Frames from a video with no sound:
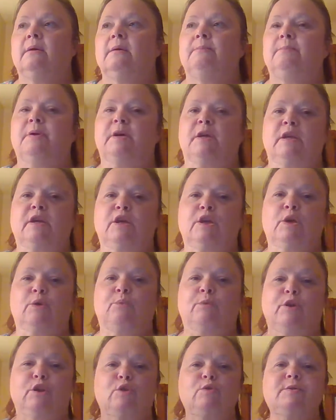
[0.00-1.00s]
But, you know,
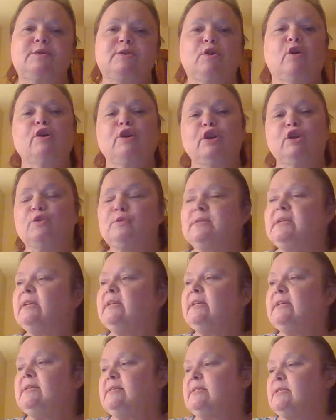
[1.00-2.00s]
when you start using
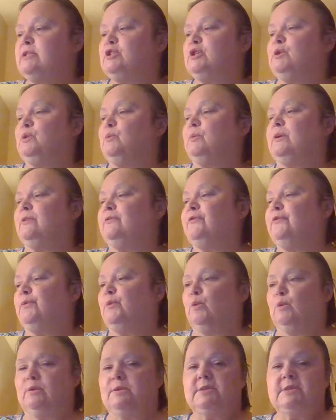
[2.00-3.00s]
this to
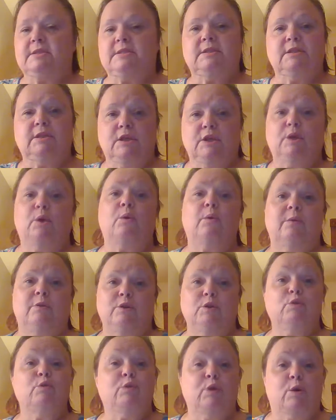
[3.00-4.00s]
enforce, you know,
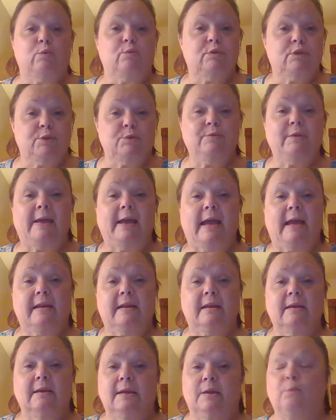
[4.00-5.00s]
you don't do
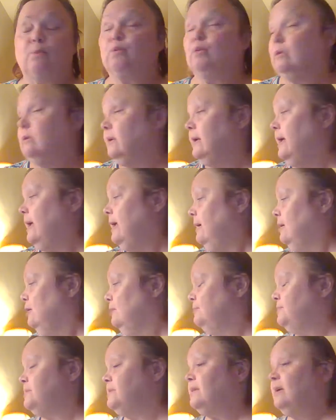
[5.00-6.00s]
that, it really
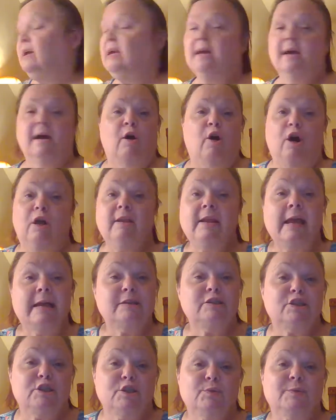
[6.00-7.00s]
helps. All he
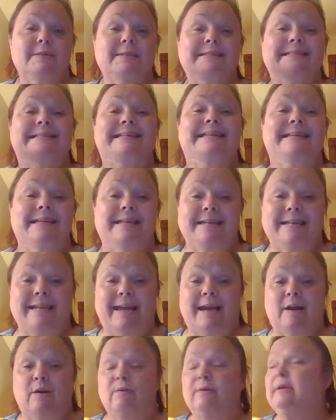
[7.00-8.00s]
has to do is see it
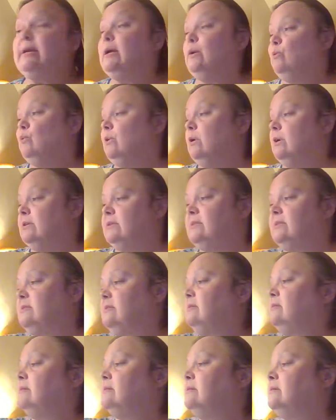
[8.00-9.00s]
now and he
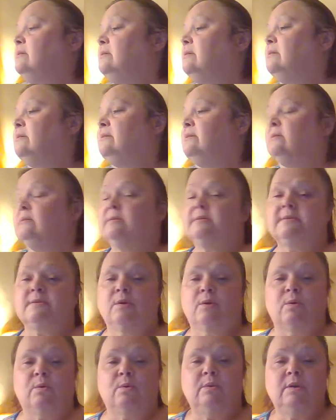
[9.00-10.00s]
runs.
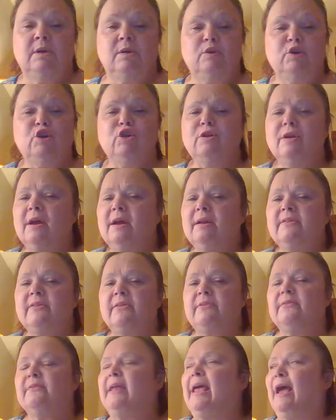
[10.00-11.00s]
So, you know, you're not
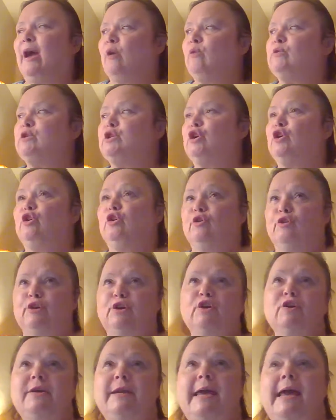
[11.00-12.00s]
out to hurt
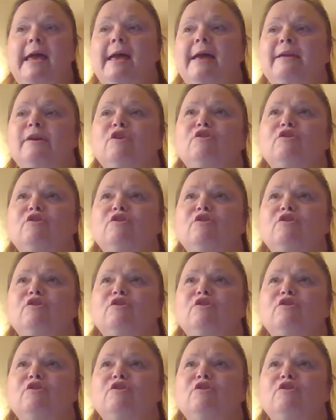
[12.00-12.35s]
your cat.